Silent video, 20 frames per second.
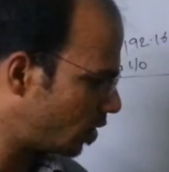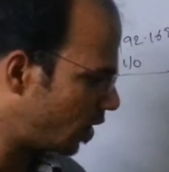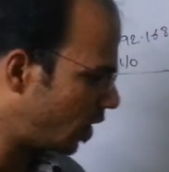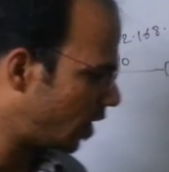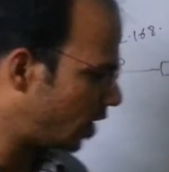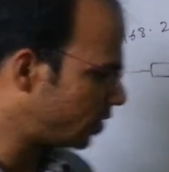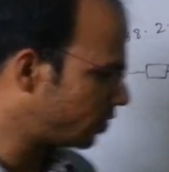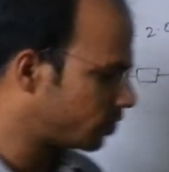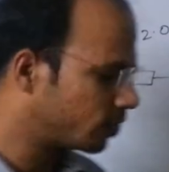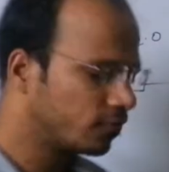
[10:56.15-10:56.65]

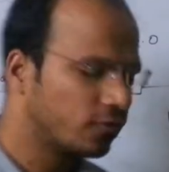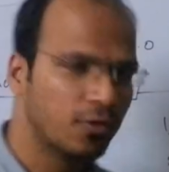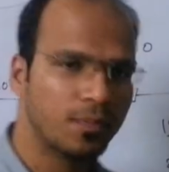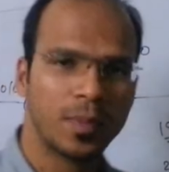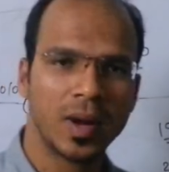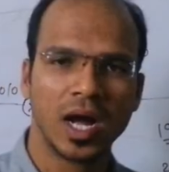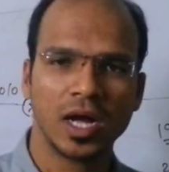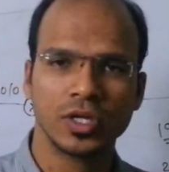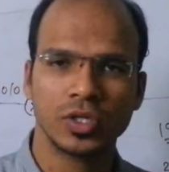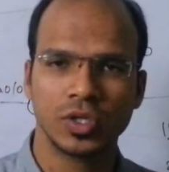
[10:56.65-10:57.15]
and for
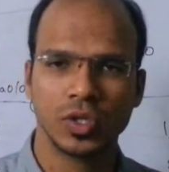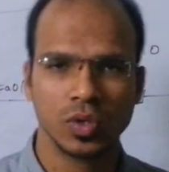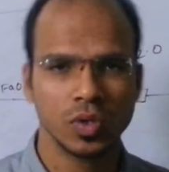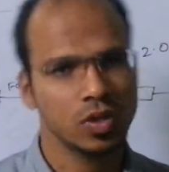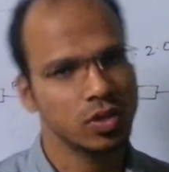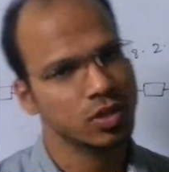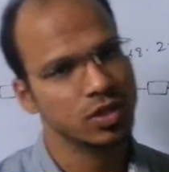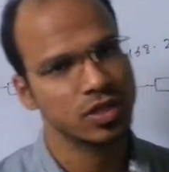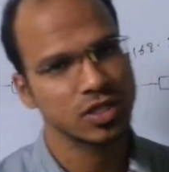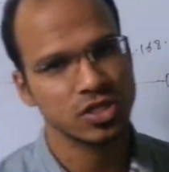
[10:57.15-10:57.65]
part
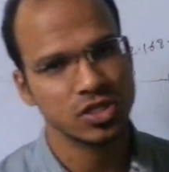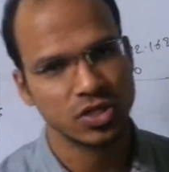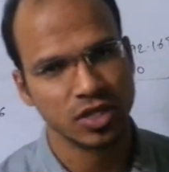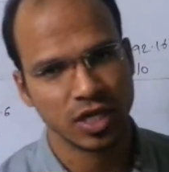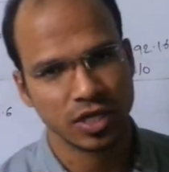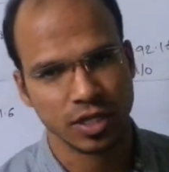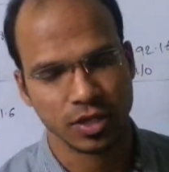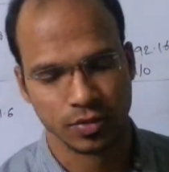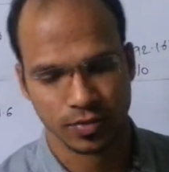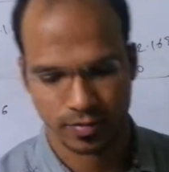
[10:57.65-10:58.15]
two,
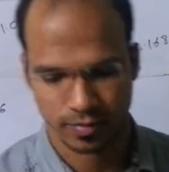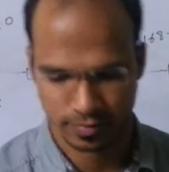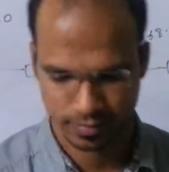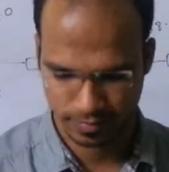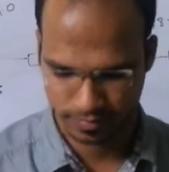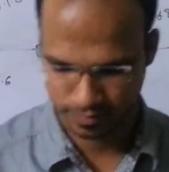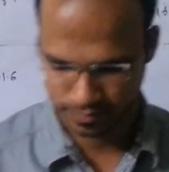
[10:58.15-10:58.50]
stay tuned.